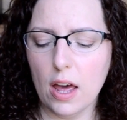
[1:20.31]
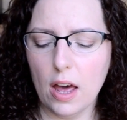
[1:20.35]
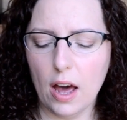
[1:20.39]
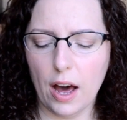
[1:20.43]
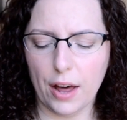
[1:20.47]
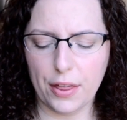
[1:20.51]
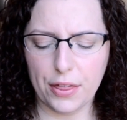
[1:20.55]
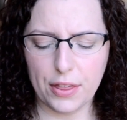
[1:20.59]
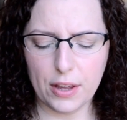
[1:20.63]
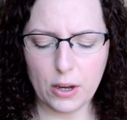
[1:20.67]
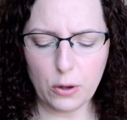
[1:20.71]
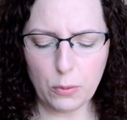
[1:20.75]
I
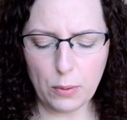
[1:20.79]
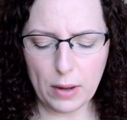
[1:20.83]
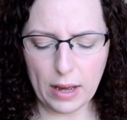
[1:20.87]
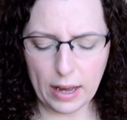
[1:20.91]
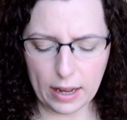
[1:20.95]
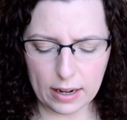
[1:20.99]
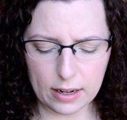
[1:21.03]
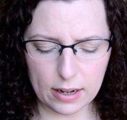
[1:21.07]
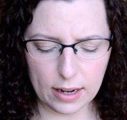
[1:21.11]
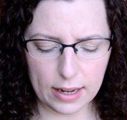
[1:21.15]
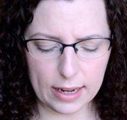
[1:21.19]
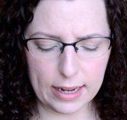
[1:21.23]
think we
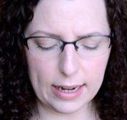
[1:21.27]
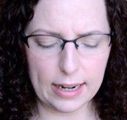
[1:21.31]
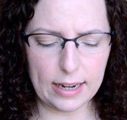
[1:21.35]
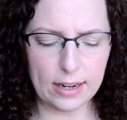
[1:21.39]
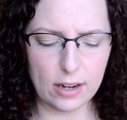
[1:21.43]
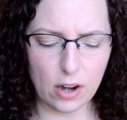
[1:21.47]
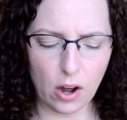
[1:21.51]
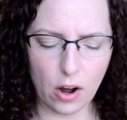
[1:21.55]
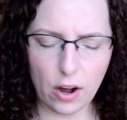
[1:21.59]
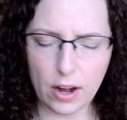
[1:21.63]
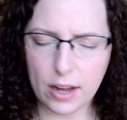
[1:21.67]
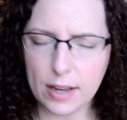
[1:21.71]
had like a
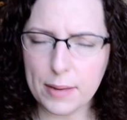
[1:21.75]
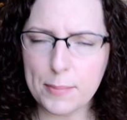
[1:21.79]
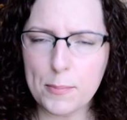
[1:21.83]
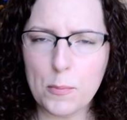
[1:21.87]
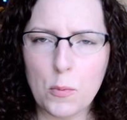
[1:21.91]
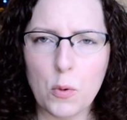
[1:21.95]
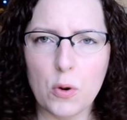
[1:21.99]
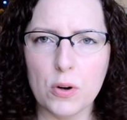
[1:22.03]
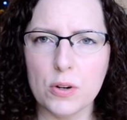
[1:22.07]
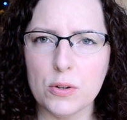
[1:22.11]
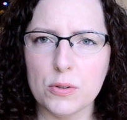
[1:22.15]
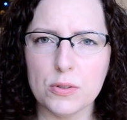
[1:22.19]
lime
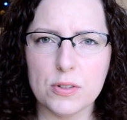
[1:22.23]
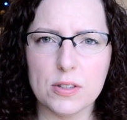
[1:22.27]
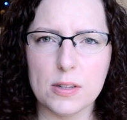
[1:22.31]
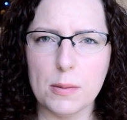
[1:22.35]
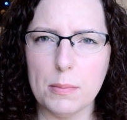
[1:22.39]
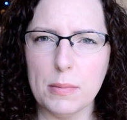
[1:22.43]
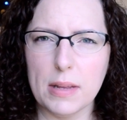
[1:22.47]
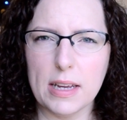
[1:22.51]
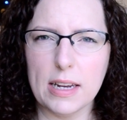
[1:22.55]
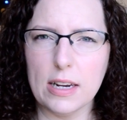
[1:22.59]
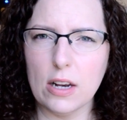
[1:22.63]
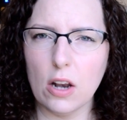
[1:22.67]
one or
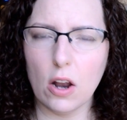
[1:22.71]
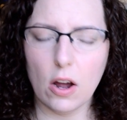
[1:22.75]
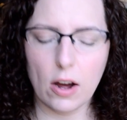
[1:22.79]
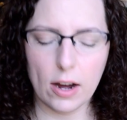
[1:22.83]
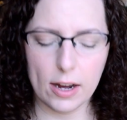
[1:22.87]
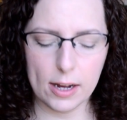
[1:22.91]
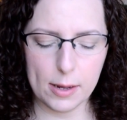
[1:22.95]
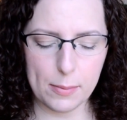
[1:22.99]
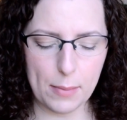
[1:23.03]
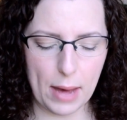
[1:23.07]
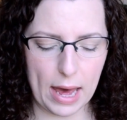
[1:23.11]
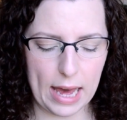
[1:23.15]
something,
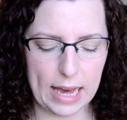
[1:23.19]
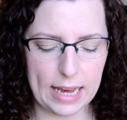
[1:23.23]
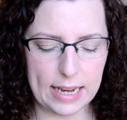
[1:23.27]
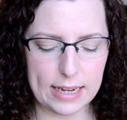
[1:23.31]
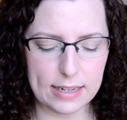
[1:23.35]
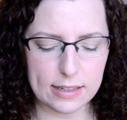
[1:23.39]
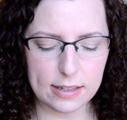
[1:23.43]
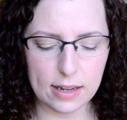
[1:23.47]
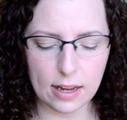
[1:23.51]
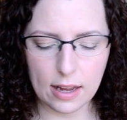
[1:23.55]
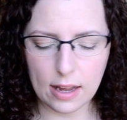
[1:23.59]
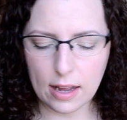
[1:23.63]
limeade,
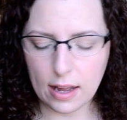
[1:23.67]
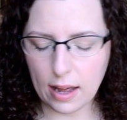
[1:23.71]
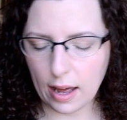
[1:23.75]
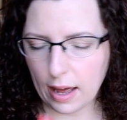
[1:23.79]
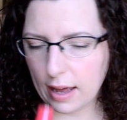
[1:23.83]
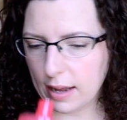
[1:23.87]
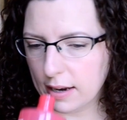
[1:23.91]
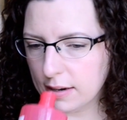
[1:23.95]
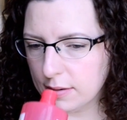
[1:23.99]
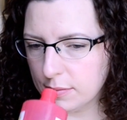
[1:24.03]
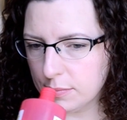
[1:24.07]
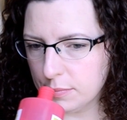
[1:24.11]

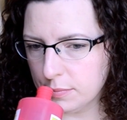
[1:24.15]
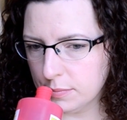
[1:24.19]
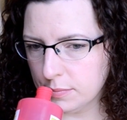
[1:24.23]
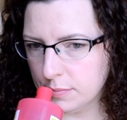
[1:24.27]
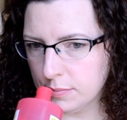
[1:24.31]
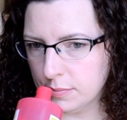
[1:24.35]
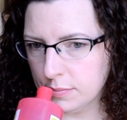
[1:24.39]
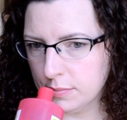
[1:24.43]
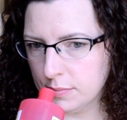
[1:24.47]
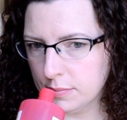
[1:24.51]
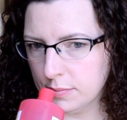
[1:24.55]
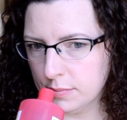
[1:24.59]
and
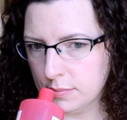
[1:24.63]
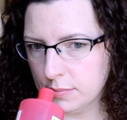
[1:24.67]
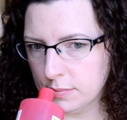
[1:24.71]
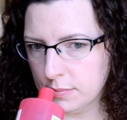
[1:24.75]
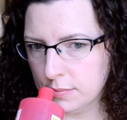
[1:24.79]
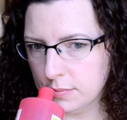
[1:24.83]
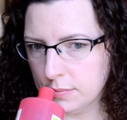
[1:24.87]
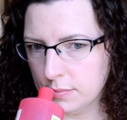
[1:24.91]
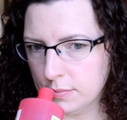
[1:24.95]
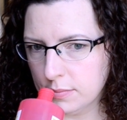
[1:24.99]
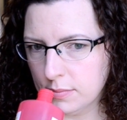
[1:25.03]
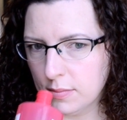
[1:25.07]

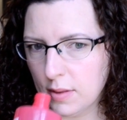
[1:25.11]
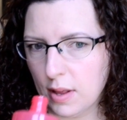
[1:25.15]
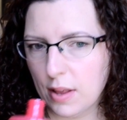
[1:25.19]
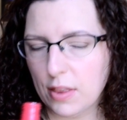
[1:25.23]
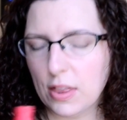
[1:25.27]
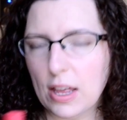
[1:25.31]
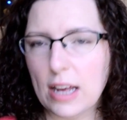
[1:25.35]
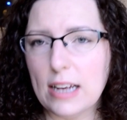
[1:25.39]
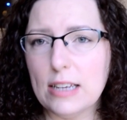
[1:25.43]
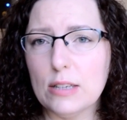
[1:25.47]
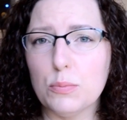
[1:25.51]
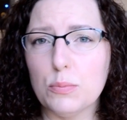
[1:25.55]

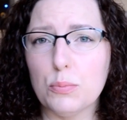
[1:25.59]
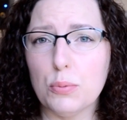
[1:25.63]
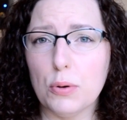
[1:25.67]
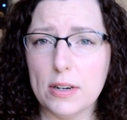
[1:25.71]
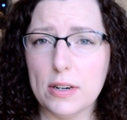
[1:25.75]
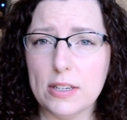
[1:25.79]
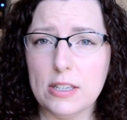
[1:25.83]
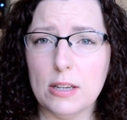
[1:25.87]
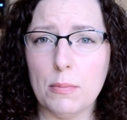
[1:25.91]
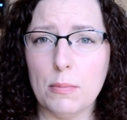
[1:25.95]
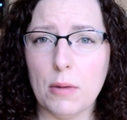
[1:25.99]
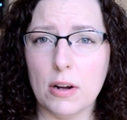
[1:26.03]
that is
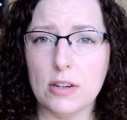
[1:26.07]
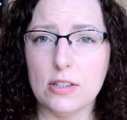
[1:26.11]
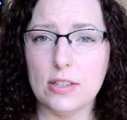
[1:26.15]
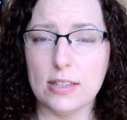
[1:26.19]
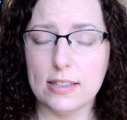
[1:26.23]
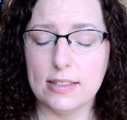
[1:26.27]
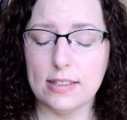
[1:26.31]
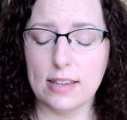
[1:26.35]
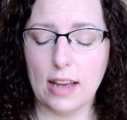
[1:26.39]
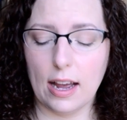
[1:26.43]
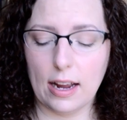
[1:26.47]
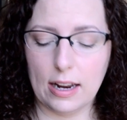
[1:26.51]
pretty much
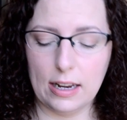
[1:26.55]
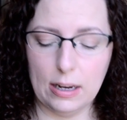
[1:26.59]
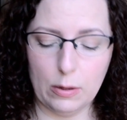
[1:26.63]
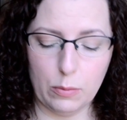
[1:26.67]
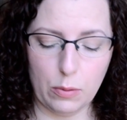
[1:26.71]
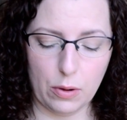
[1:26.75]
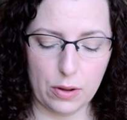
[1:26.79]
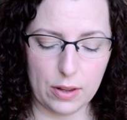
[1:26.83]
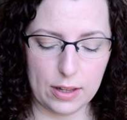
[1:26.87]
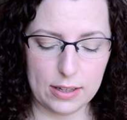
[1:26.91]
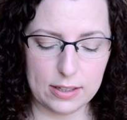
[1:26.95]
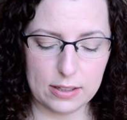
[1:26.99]
exactly
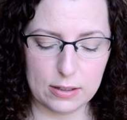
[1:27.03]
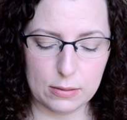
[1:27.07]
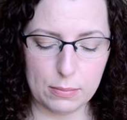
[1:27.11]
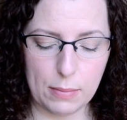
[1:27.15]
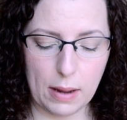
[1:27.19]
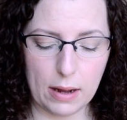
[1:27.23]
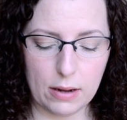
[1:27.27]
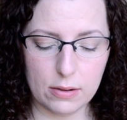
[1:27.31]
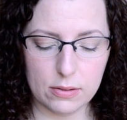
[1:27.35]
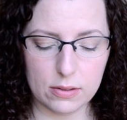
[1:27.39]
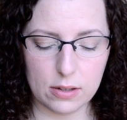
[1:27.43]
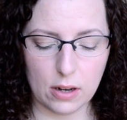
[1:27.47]
what this
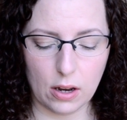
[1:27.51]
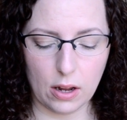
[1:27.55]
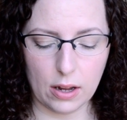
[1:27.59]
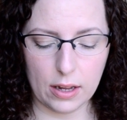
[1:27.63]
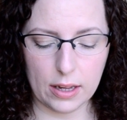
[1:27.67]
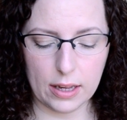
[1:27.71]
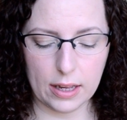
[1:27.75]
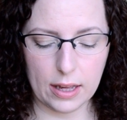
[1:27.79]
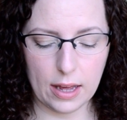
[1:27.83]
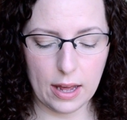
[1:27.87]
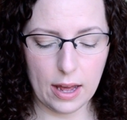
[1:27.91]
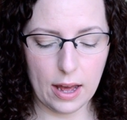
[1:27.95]
smells like.